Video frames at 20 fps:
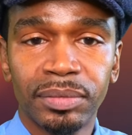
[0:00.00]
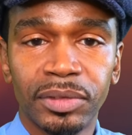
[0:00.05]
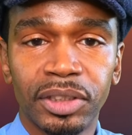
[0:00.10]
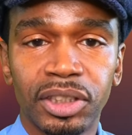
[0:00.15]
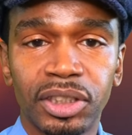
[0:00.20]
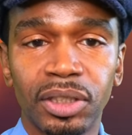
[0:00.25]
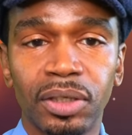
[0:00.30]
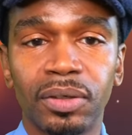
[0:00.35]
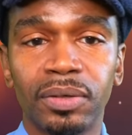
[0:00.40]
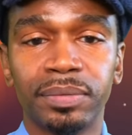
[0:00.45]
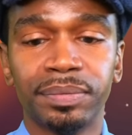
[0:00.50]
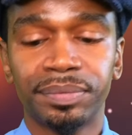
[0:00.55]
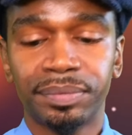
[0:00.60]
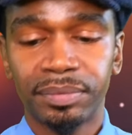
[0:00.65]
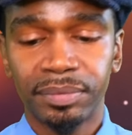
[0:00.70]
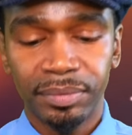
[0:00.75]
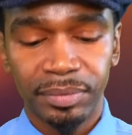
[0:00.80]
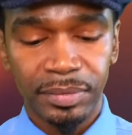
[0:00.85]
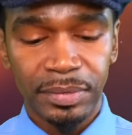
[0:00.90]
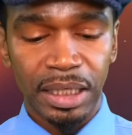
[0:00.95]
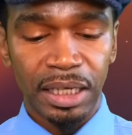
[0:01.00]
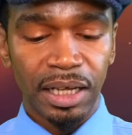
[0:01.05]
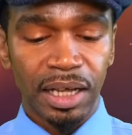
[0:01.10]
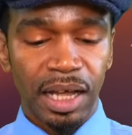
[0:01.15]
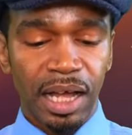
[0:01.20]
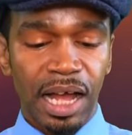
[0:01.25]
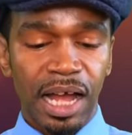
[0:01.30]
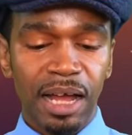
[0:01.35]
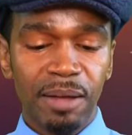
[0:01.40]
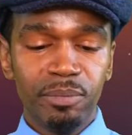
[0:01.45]
So
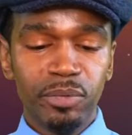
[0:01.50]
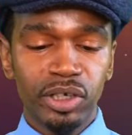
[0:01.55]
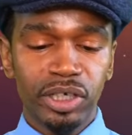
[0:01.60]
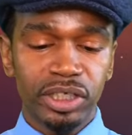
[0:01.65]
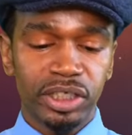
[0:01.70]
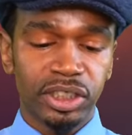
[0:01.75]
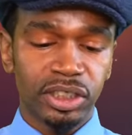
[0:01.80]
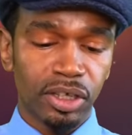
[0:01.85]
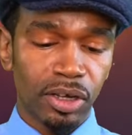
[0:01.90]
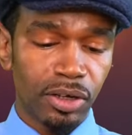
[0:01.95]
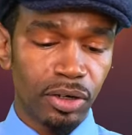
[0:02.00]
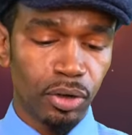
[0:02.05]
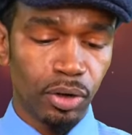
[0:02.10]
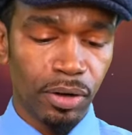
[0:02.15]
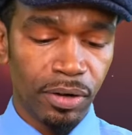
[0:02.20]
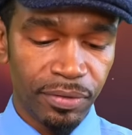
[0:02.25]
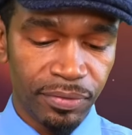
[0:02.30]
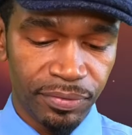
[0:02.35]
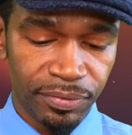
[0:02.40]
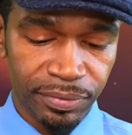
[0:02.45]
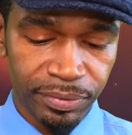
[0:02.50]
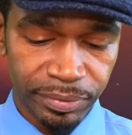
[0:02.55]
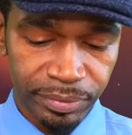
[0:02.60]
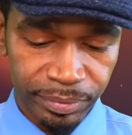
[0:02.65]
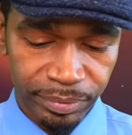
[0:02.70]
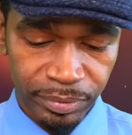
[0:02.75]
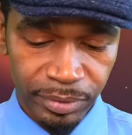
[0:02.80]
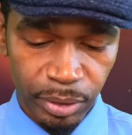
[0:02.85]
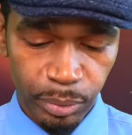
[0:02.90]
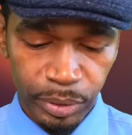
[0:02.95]
I'm gonna start off
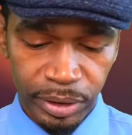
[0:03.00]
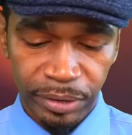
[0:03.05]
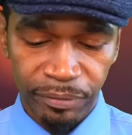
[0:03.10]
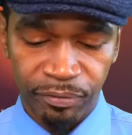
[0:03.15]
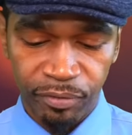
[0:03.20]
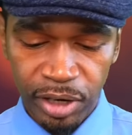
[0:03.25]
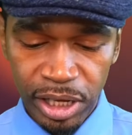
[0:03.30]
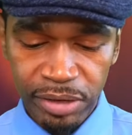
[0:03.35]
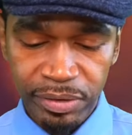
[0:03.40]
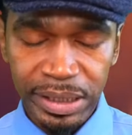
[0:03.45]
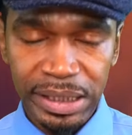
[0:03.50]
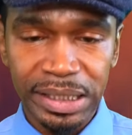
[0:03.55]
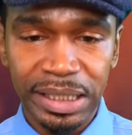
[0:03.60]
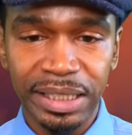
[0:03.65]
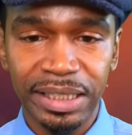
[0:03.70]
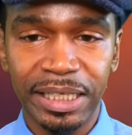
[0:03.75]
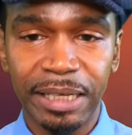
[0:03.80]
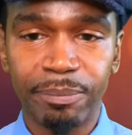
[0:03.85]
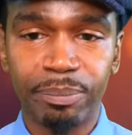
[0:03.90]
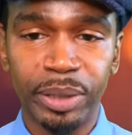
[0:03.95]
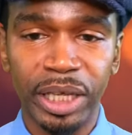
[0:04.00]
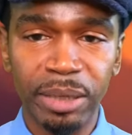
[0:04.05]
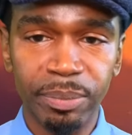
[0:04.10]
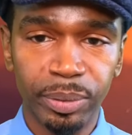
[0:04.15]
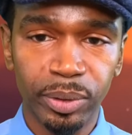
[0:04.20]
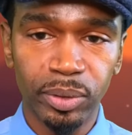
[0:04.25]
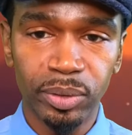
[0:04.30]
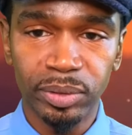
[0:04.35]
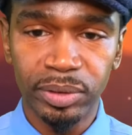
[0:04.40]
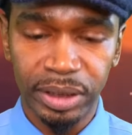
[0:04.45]
with the fragrances that
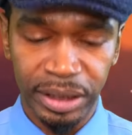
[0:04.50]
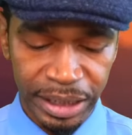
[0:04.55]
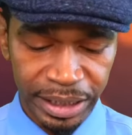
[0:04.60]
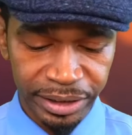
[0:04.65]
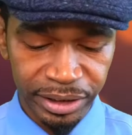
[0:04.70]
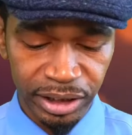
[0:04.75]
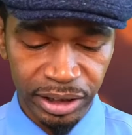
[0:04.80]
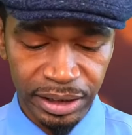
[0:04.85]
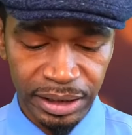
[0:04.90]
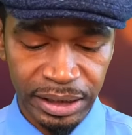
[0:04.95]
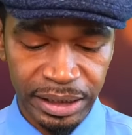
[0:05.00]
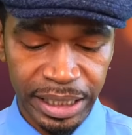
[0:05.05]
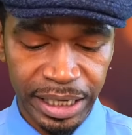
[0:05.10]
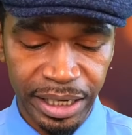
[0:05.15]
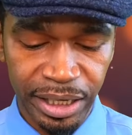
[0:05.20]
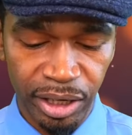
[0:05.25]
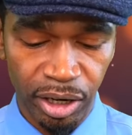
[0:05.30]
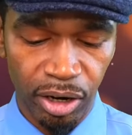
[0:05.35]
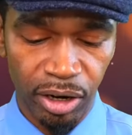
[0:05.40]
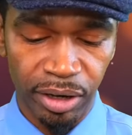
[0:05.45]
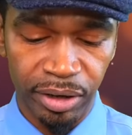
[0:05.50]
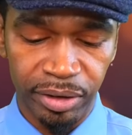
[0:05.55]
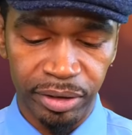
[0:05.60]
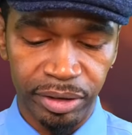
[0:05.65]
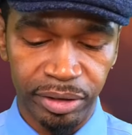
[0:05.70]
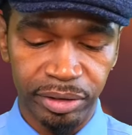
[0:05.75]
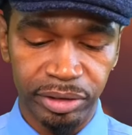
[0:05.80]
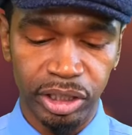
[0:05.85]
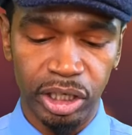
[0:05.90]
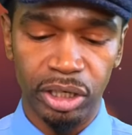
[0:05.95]
people tend to say
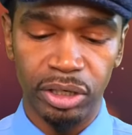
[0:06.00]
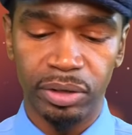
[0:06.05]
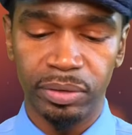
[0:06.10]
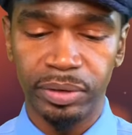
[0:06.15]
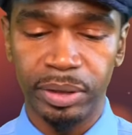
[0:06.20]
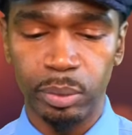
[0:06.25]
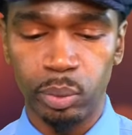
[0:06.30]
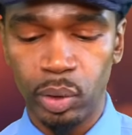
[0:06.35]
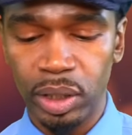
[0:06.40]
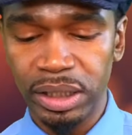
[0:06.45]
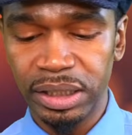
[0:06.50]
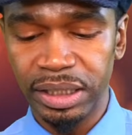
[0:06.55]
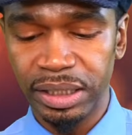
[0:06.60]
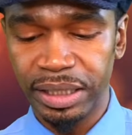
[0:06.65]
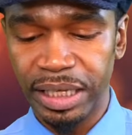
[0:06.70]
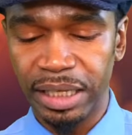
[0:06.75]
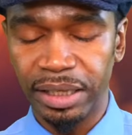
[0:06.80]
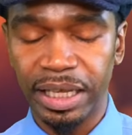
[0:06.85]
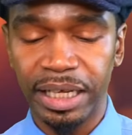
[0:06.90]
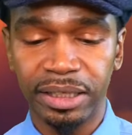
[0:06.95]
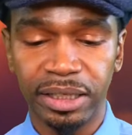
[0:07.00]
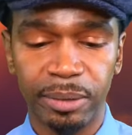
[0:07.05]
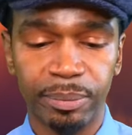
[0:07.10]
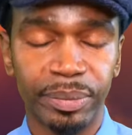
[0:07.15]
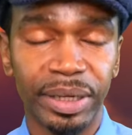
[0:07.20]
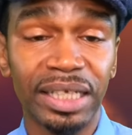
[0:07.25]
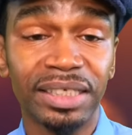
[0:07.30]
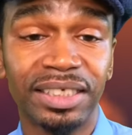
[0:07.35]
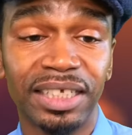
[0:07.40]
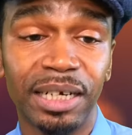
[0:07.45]
are, you know, the ones that they like the
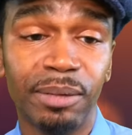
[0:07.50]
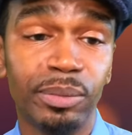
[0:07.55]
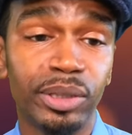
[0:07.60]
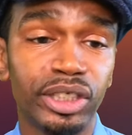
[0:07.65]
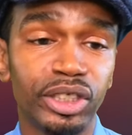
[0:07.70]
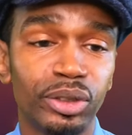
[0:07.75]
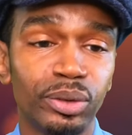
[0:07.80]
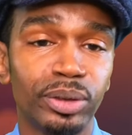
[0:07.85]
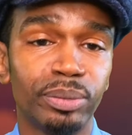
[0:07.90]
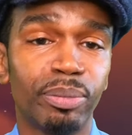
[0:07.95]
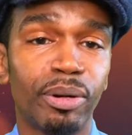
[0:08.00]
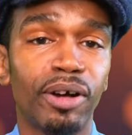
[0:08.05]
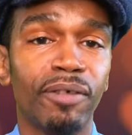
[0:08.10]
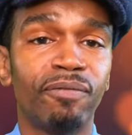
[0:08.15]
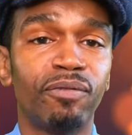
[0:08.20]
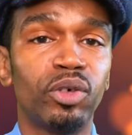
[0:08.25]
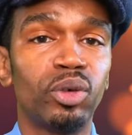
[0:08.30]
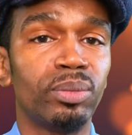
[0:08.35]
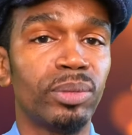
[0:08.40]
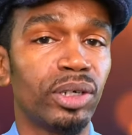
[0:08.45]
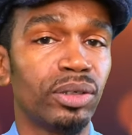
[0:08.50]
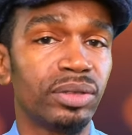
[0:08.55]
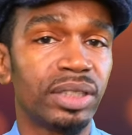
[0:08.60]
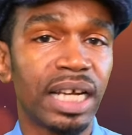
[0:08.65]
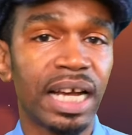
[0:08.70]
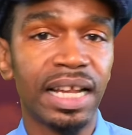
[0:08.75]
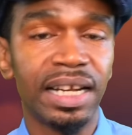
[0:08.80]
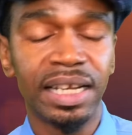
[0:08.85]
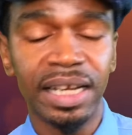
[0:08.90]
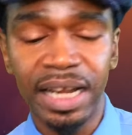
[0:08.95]
best. And I'm going to use
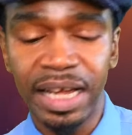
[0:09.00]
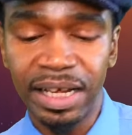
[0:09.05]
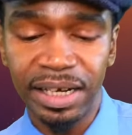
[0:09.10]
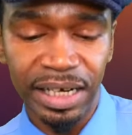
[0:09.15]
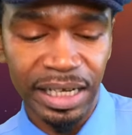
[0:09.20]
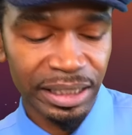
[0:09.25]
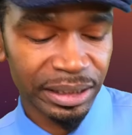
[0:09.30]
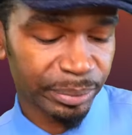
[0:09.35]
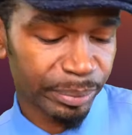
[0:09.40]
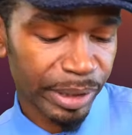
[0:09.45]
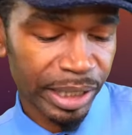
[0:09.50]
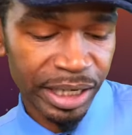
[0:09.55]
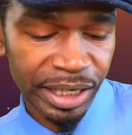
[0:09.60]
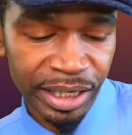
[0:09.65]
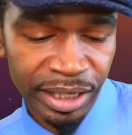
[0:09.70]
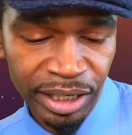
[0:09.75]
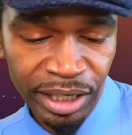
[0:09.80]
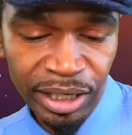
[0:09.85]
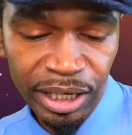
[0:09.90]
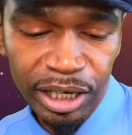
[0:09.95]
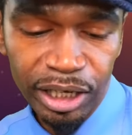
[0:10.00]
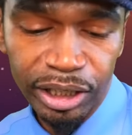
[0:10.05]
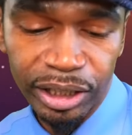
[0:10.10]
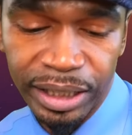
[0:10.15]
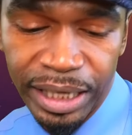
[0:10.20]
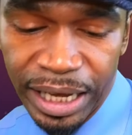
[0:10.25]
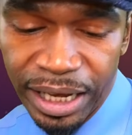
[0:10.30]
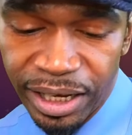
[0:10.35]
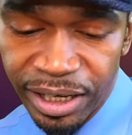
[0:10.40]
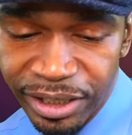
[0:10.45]
Parfumo.net as my
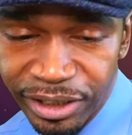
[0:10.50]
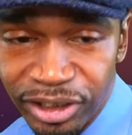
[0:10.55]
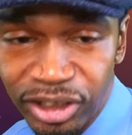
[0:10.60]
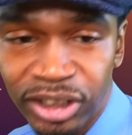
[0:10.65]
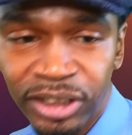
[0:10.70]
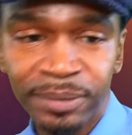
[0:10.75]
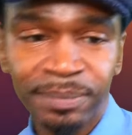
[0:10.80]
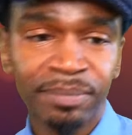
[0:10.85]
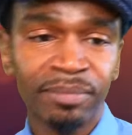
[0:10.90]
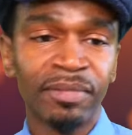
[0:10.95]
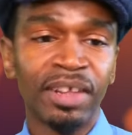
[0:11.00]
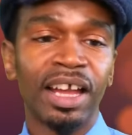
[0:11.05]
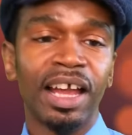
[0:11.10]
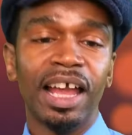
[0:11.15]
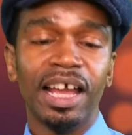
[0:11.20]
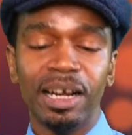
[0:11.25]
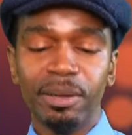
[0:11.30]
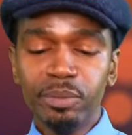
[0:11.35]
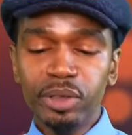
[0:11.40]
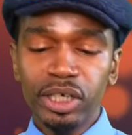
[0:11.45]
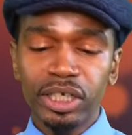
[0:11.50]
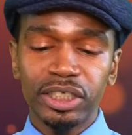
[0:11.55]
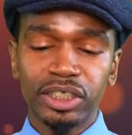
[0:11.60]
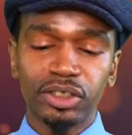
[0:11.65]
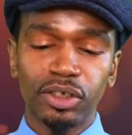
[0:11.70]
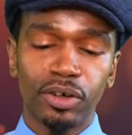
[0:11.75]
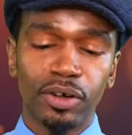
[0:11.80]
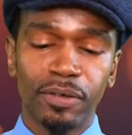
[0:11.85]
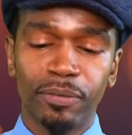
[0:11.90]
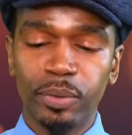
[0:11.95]
gauge. And I'm going to
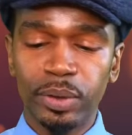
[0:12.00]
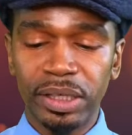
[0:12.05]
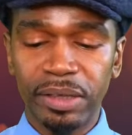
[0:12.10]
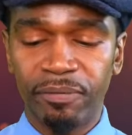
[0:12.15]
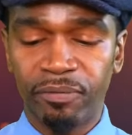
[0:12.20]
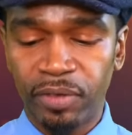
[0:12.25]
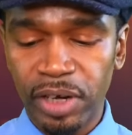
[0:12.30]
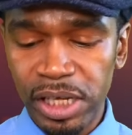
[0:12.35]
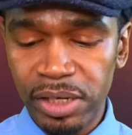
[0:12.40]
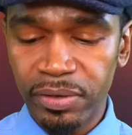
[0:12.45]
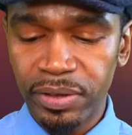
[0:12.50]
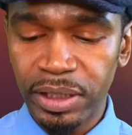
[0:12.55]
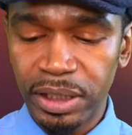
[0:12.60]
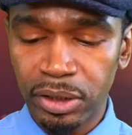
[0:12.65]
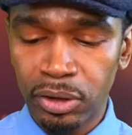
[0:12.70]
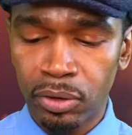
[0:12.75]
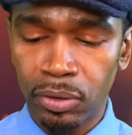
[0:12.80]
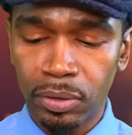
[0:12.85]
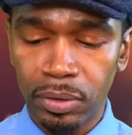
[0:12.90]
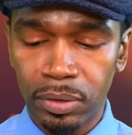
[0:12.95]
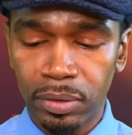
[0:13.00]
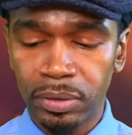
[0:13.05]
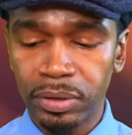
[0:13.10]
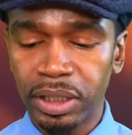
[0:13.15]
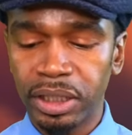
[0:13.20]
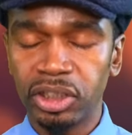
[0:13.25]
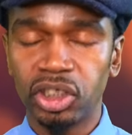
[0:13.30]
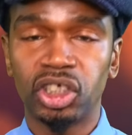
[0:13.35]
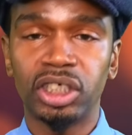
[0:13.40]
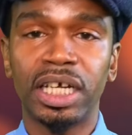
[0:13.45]
start off with a fragrance called
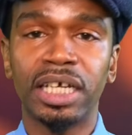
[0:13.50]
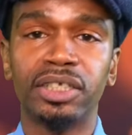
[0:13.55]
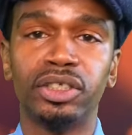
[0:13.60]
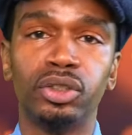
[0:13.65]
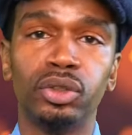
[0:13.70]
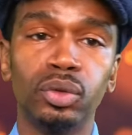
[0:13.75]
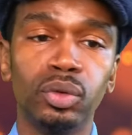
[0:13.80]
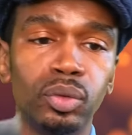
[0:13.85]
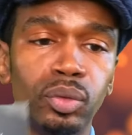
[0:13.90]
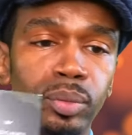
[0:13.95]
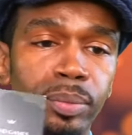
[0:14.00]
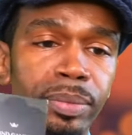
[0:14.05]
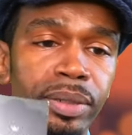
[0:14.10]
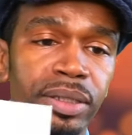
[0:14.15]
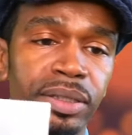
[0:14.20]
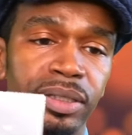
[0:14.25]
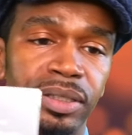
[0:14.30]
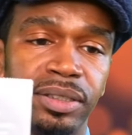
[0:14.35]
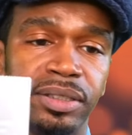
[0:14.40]
Jadoub.